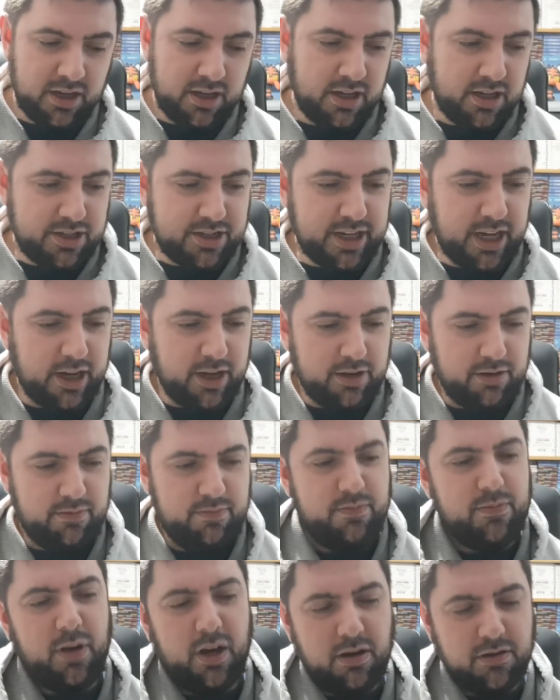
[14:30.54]
So
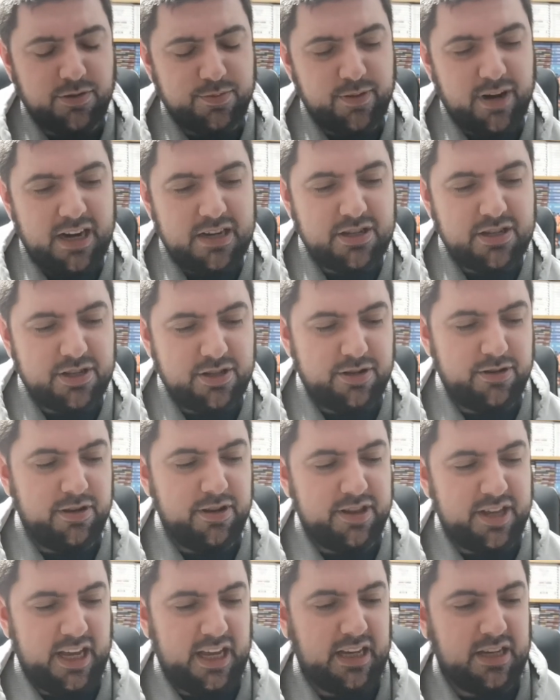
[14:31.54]
I was browsing through
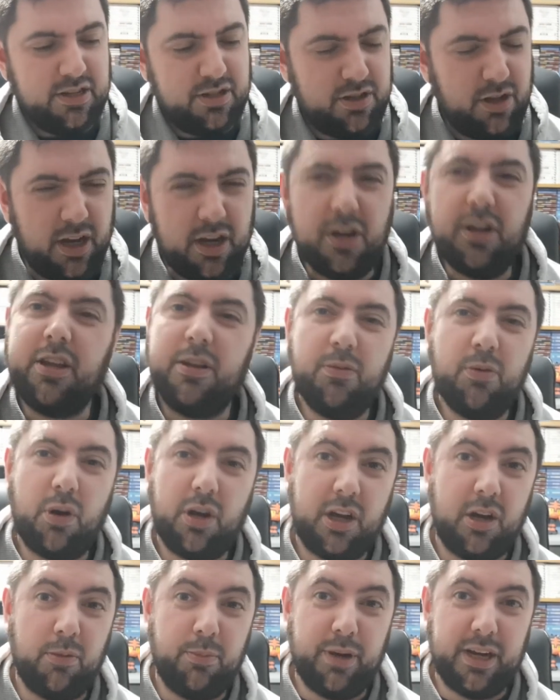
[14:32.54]
things, like looking at
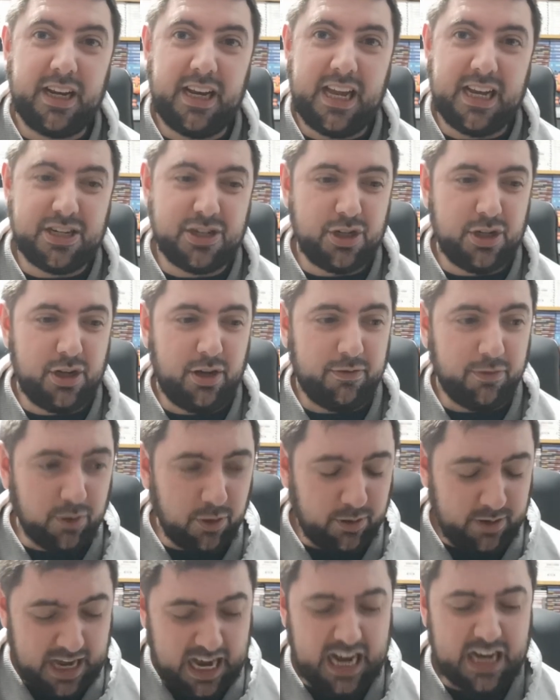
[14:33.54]
what I got in my collection. I
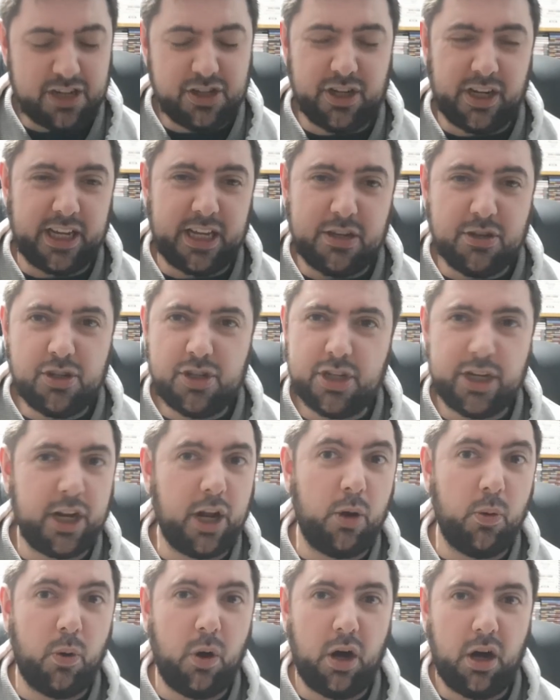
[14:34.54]
thought, actually, do you
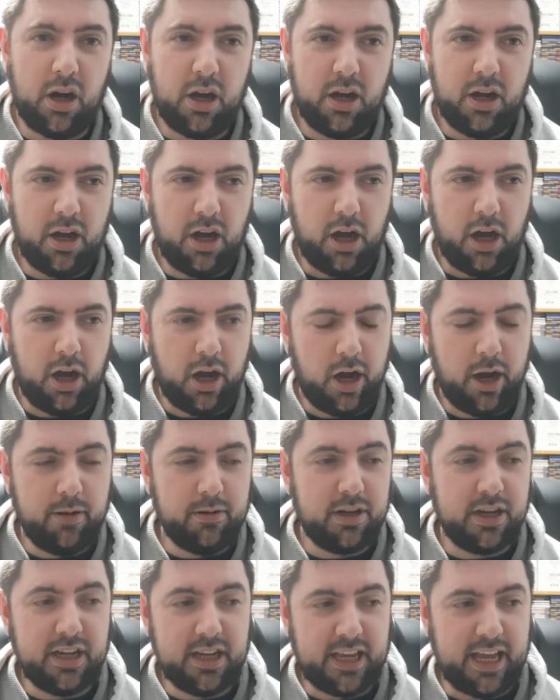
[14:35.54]
know what? I'm
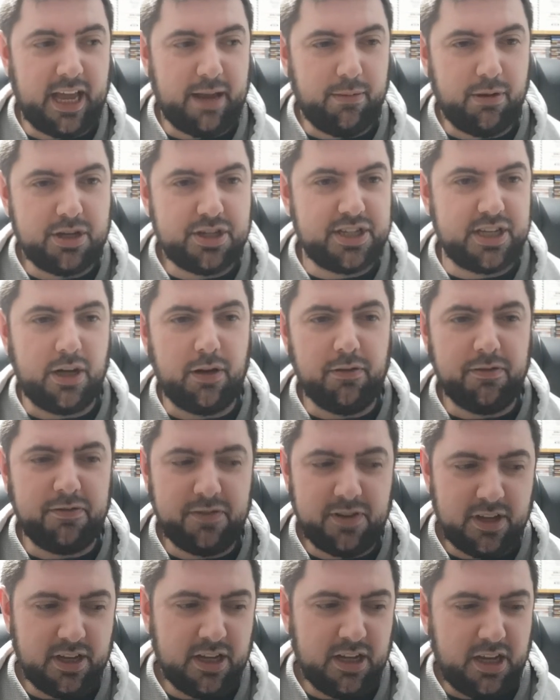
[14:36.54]
going to get
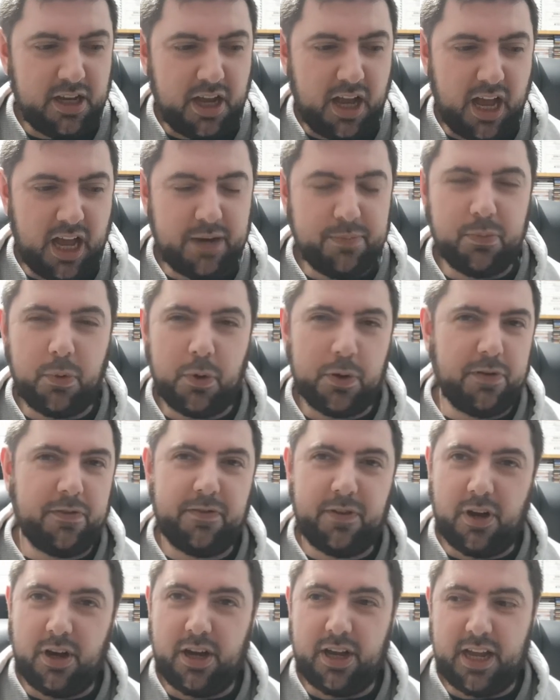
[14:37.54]
myself and
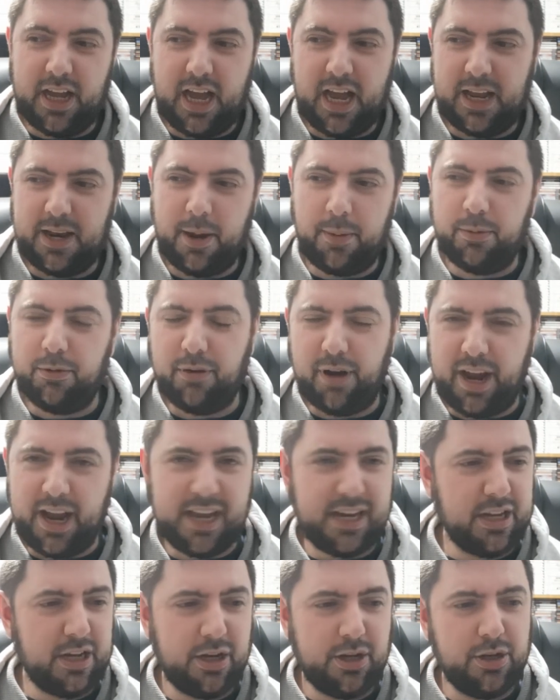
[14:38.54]
modify and
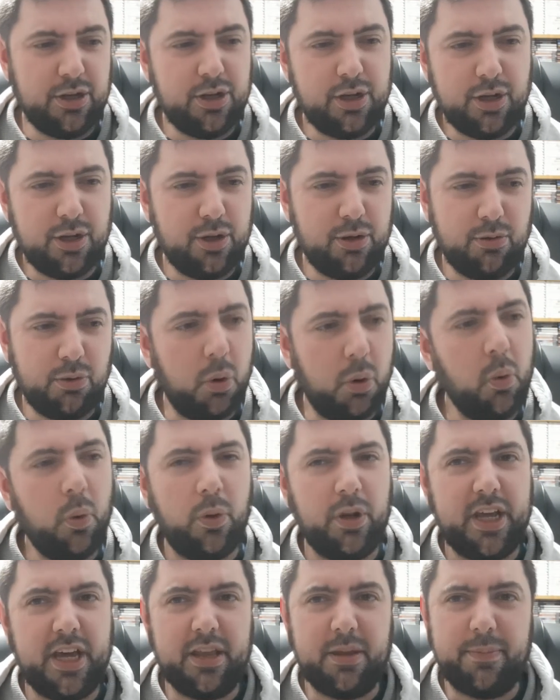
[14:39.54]
upgrade and do all
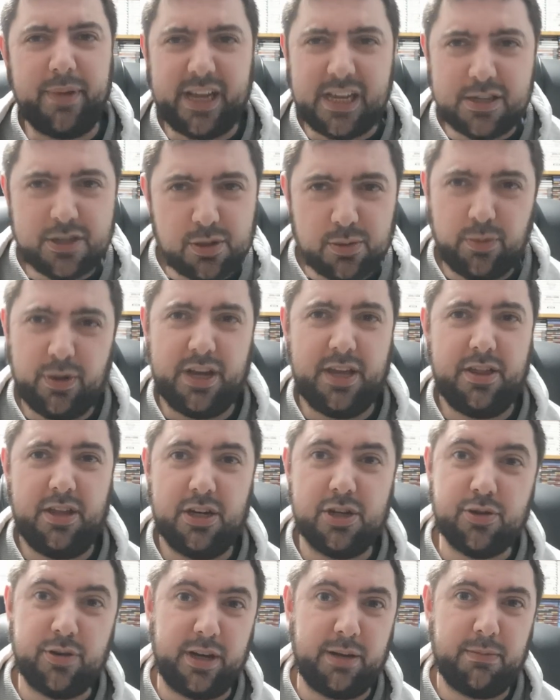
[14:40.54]
the other bits with a
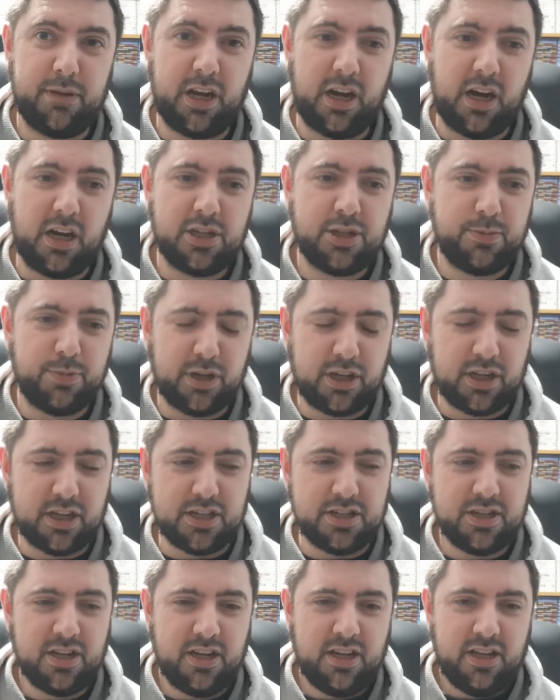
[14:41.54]
Dreamcast, because